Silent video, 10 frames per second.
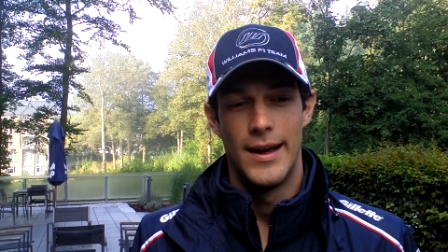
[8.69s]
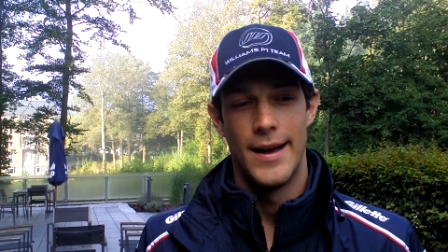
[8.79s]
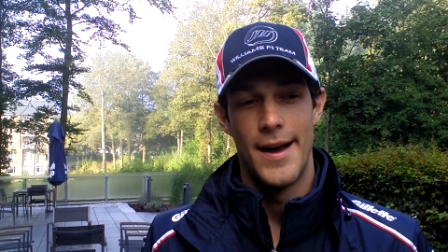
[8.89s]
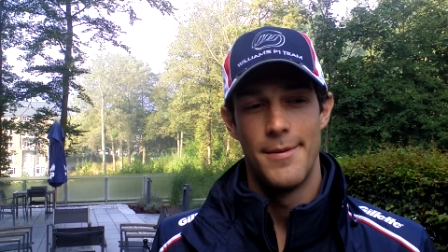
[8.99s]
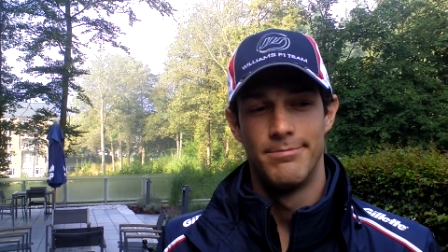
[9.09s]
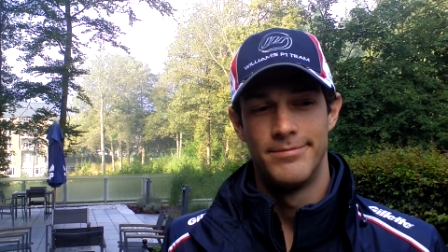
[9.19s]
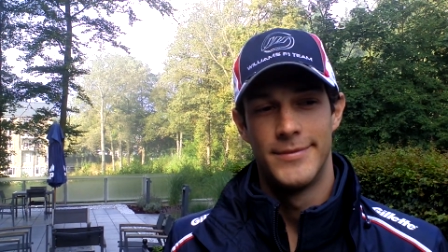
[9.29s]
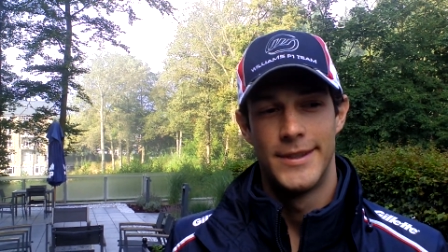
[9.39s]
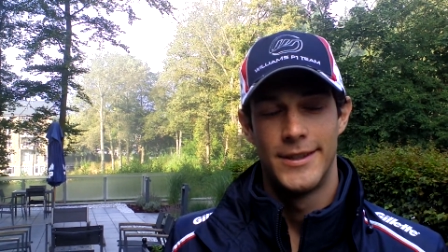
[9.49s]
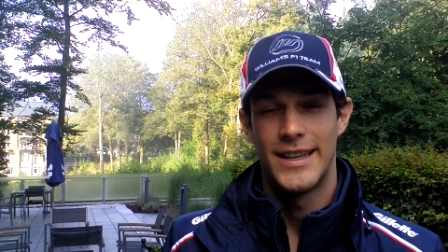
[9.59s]
Um,
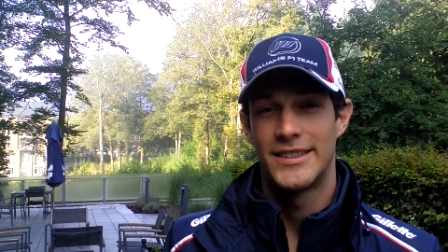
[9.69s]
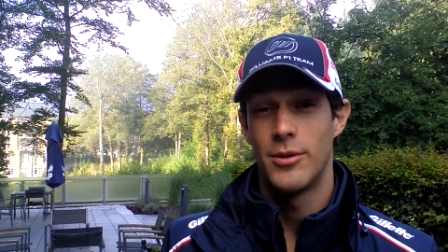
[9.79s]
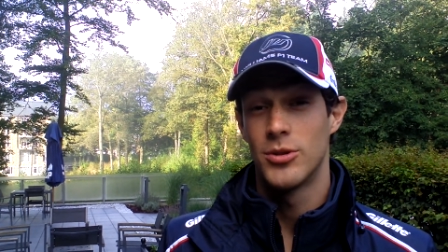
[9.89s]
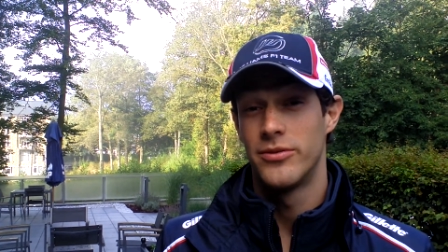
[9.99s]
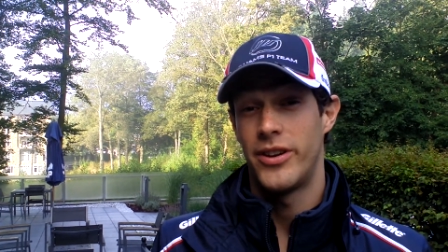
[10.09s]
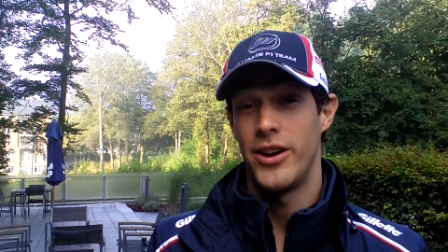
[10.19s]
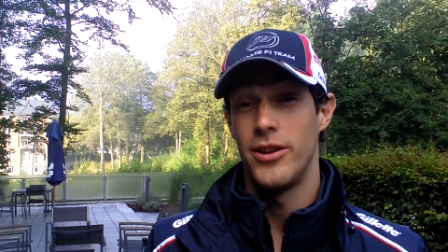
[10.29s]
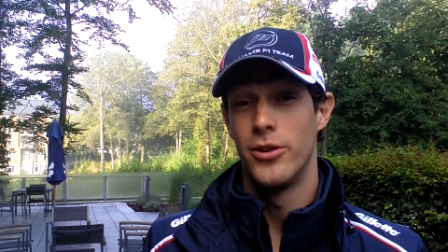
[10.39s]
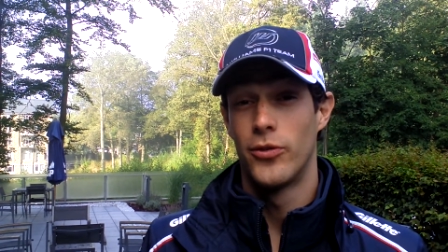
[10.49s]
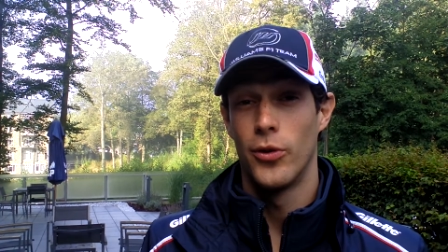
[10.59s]
yesterday wasn't very
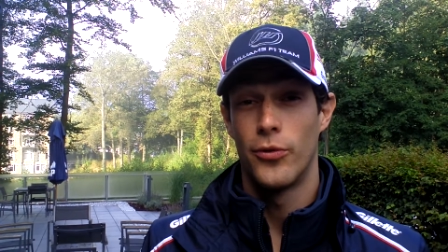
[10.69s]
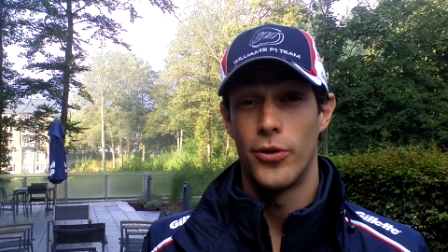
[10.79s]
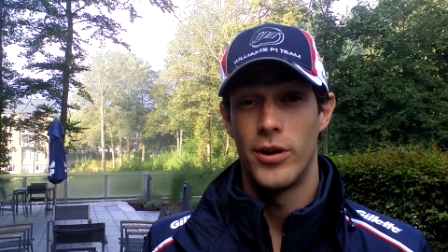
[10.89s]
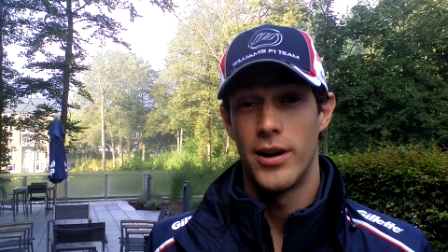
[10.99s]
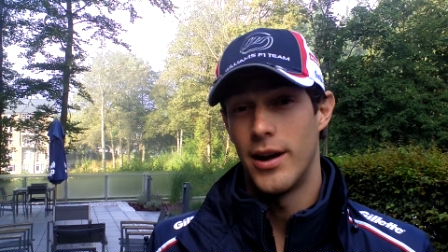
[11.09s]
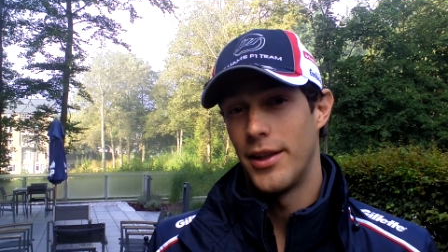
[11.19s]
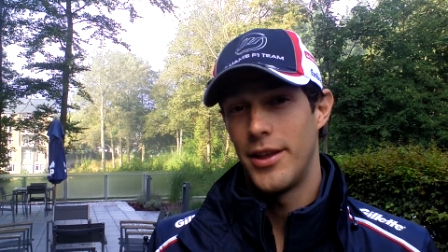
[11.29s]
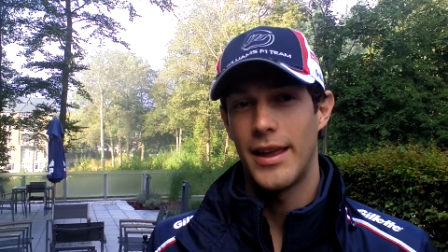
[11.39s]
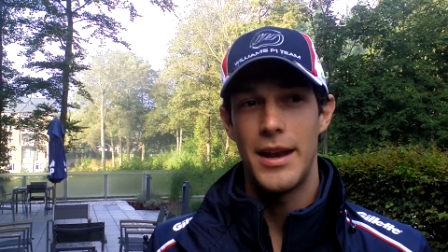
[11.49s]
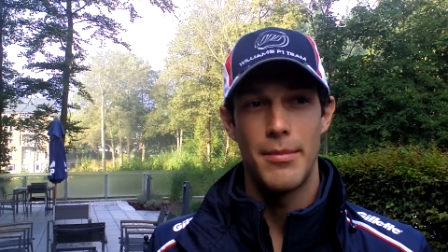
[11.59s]
useful for uh, I
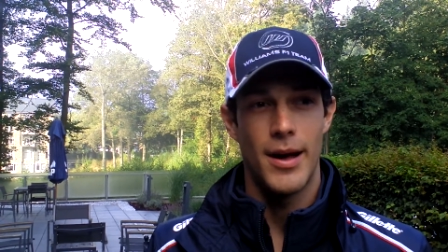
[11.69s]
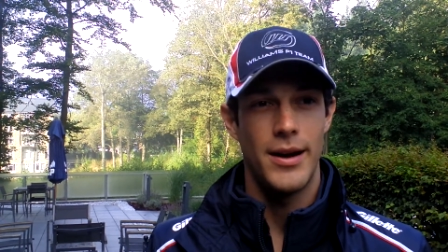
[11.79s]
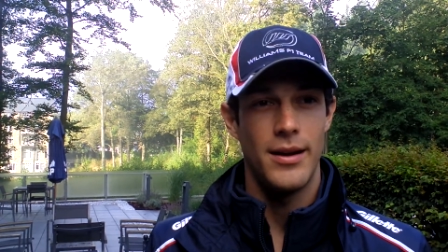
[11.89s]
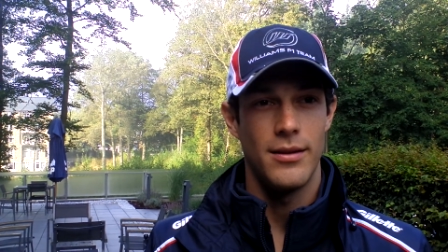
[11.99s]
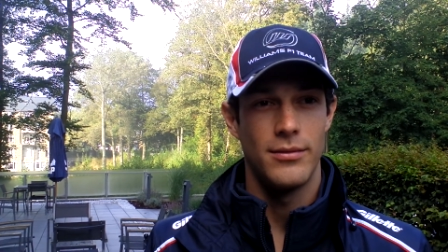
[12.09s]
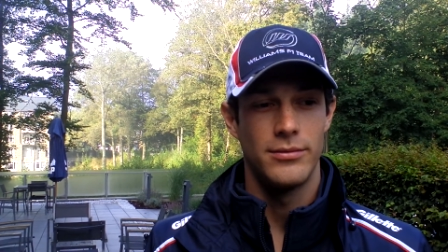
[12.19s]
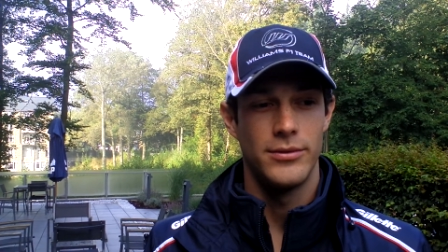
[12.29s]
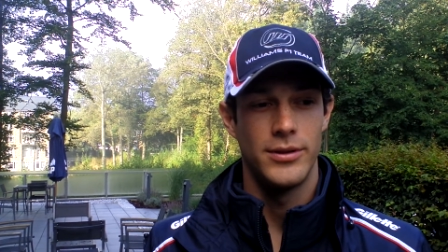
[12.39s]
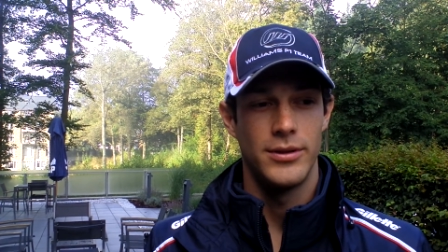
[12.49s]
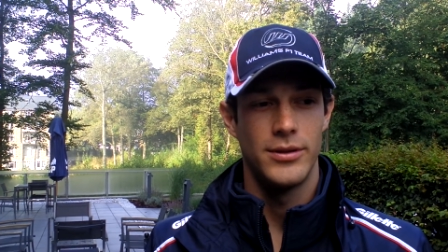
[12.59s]
think anybody.
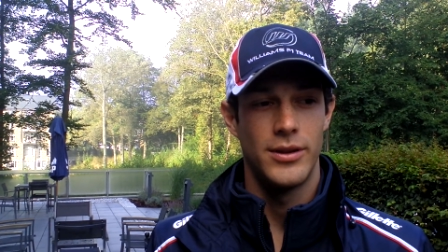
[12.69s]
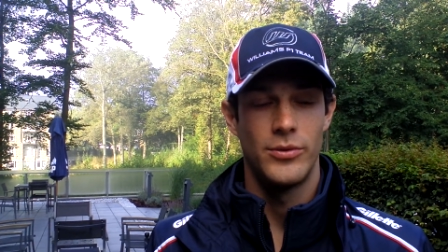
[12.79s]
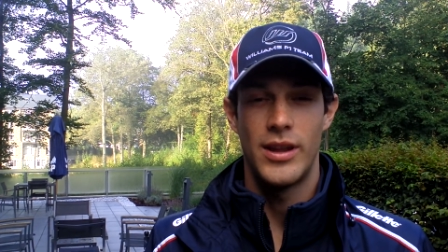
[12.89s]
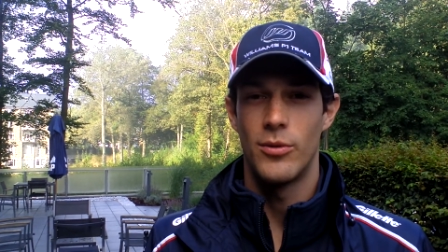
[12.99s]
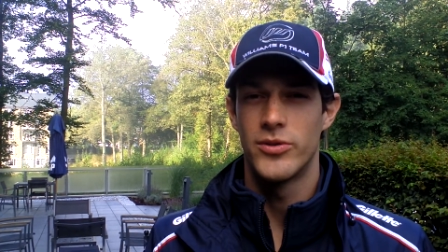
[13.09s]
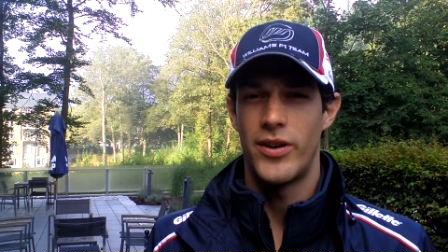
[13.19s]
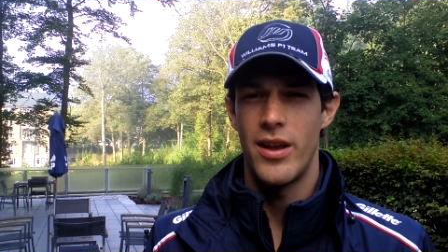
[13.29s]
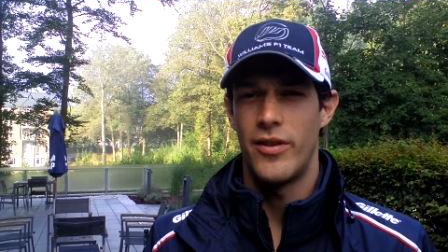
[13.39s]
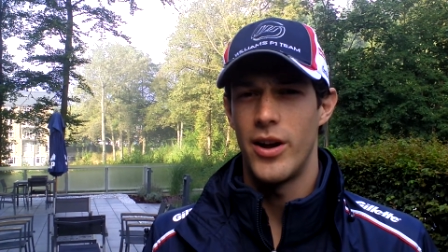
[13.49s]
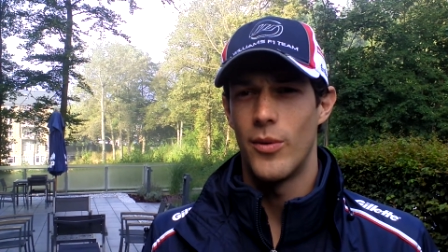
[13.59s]
Uh, the day was
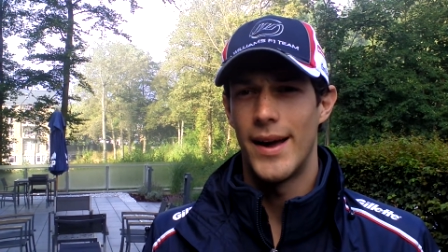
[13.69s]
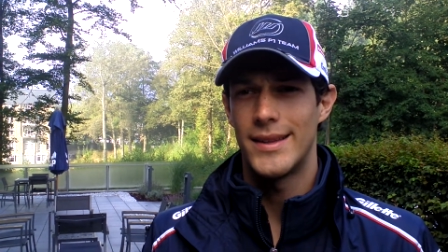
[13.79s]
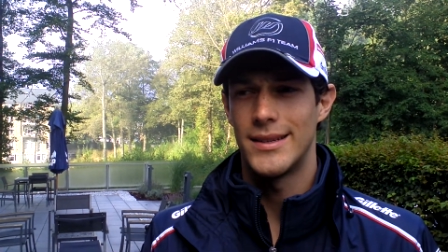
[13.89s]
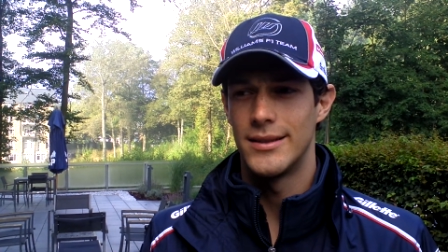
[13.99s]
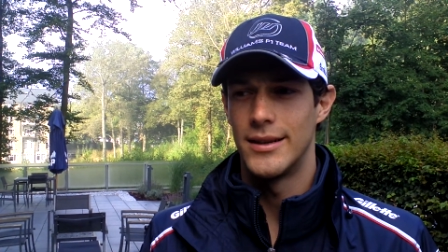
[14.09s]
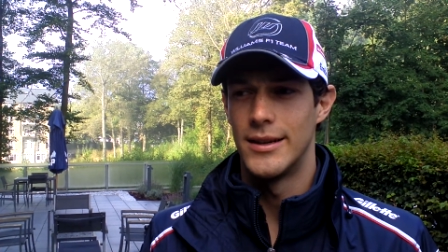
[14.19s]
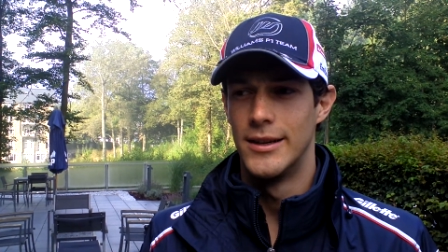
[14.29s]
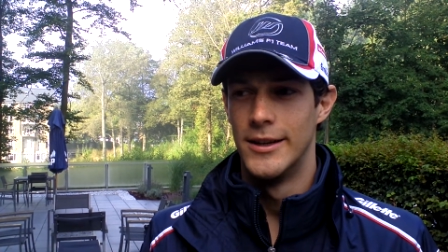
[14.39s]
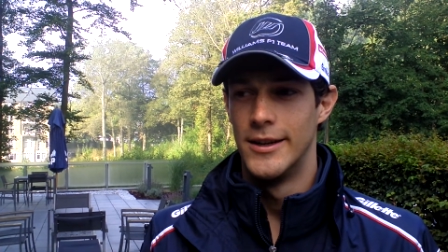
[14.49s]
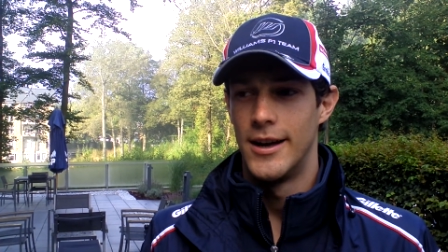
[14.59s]
very very wet, and uh,
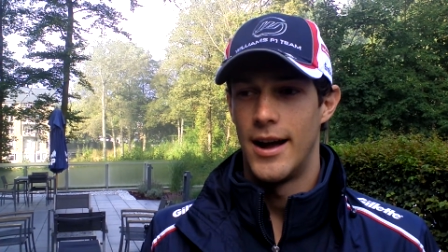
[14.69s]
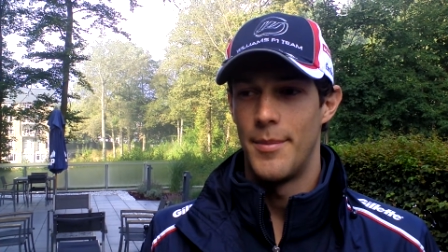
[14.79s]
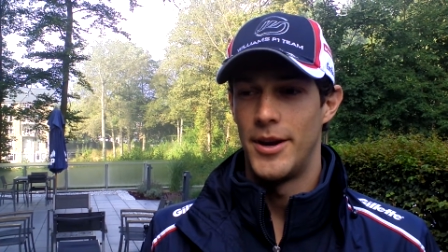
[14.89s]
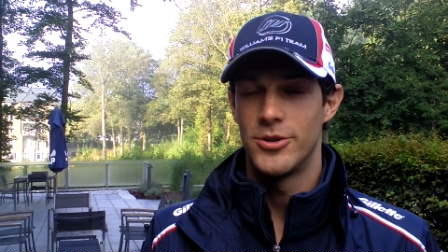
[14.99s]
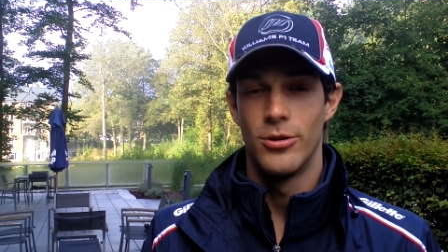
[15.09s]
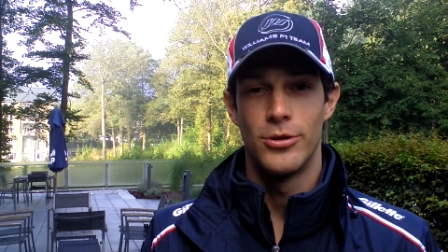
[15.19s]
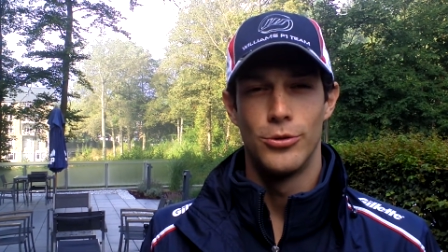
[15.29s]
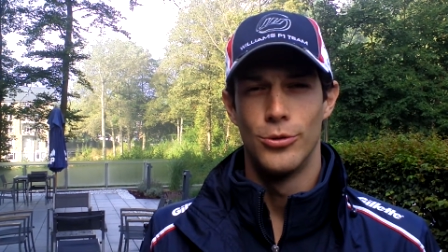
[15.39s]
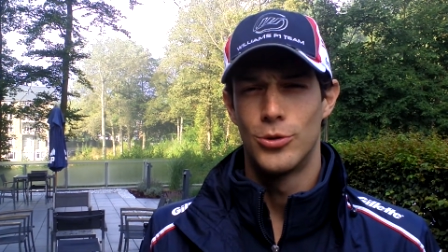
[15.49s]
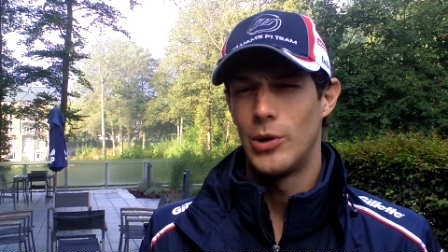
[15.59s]
I managed only to
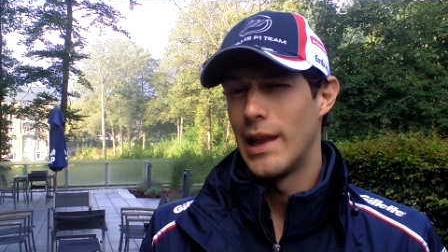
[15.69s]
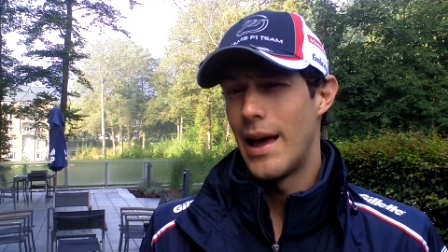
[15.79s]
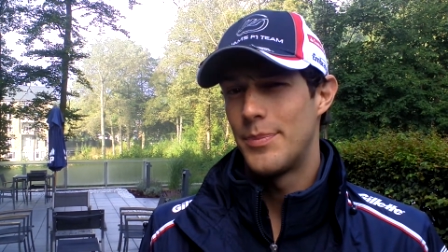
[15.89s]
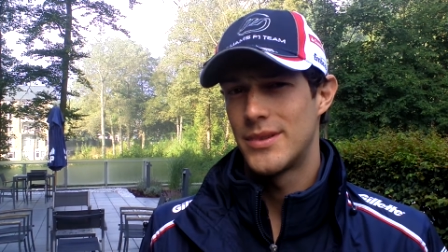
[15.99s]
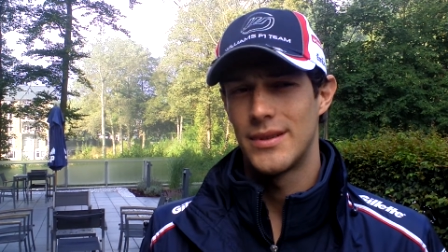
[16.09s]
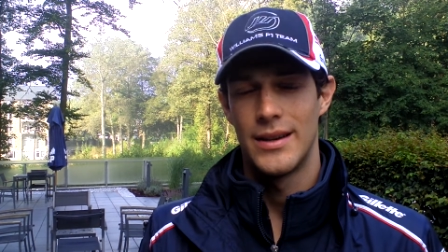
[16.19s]
do three laps.